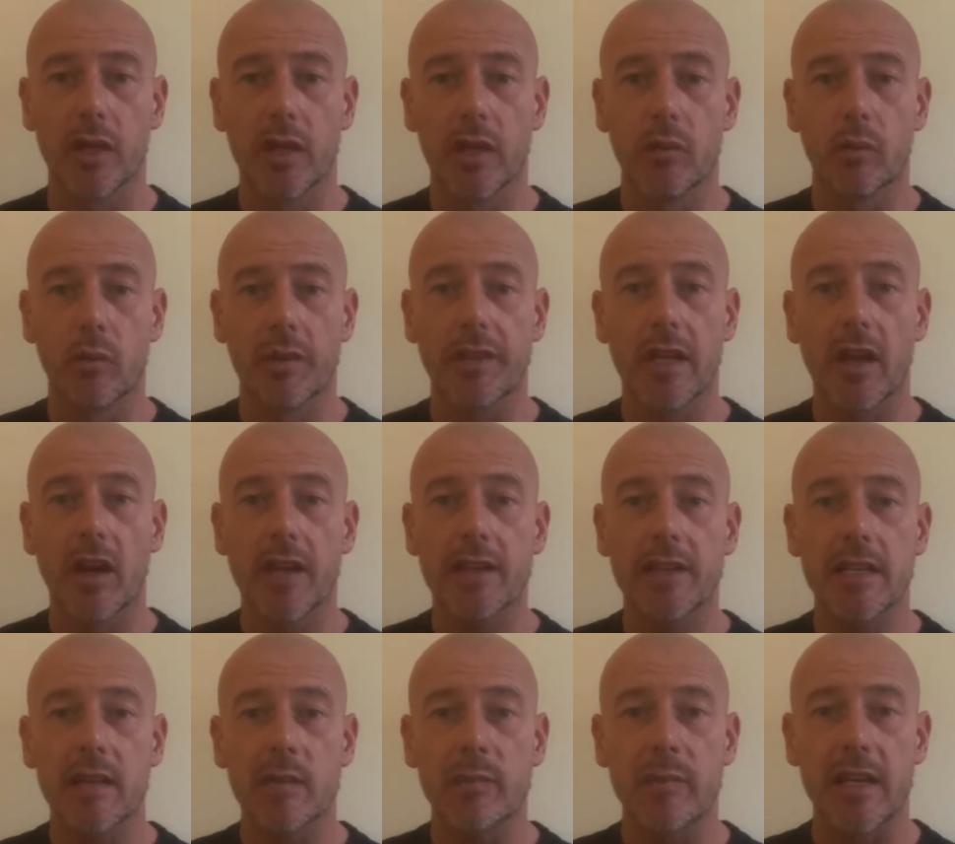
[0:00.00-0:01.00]
with the
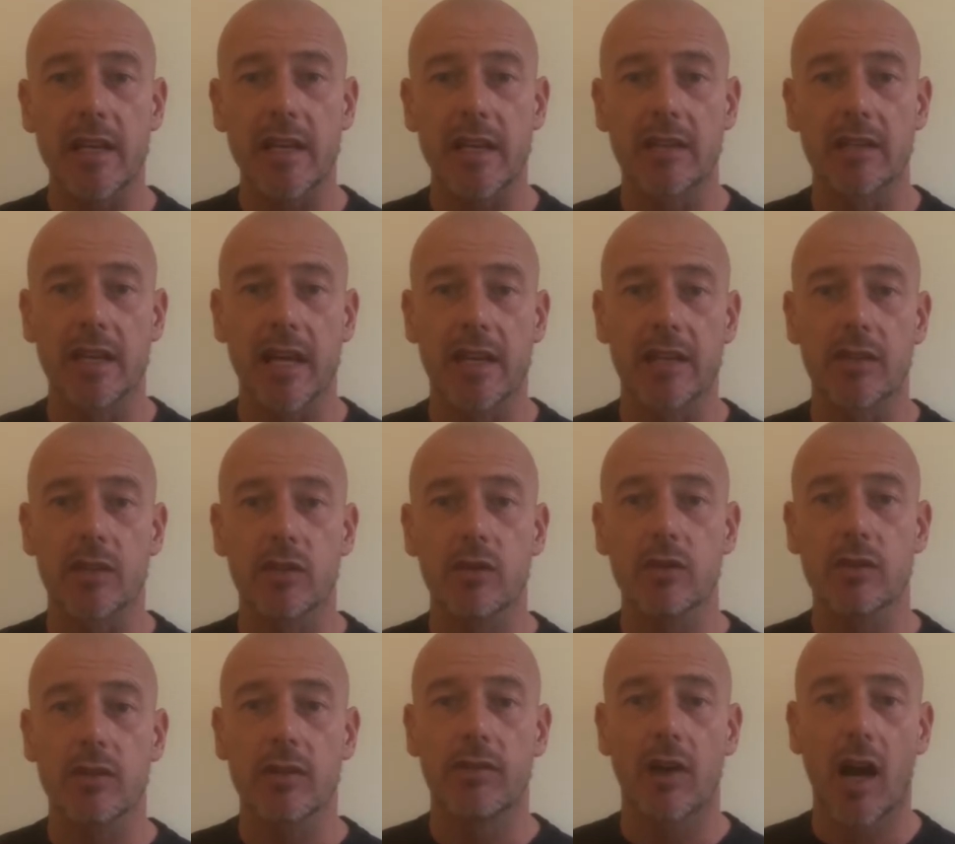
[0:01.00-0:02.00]
idea being that the
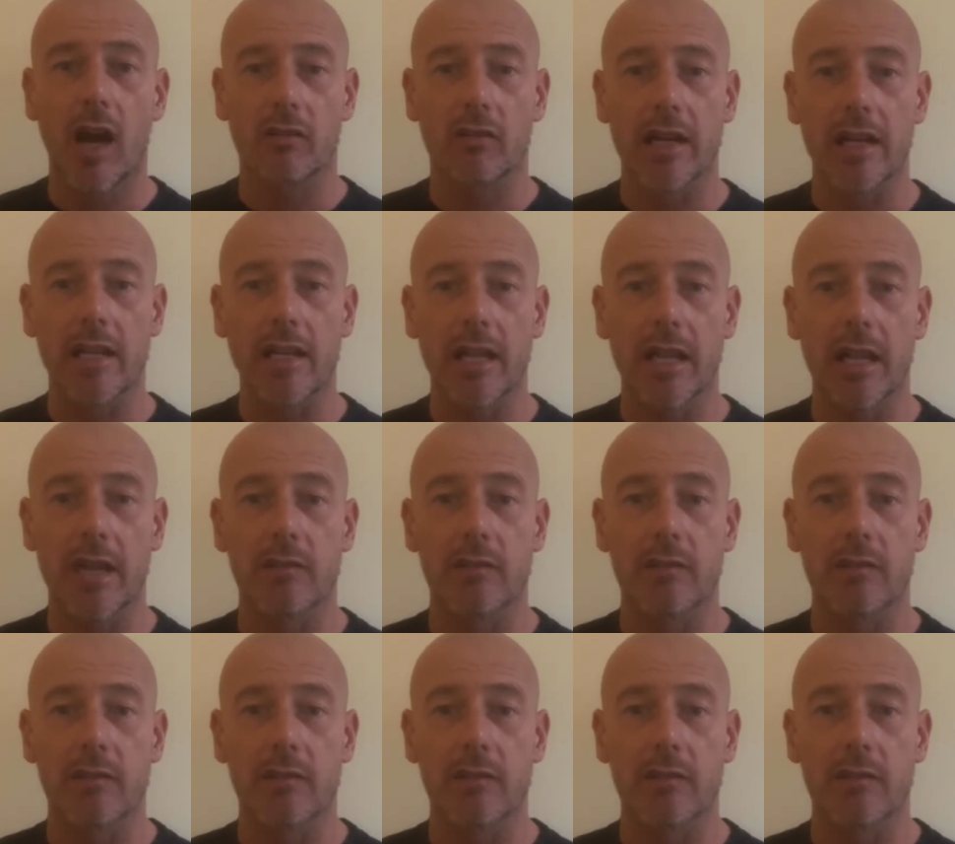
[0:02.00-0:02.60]
use of heart rate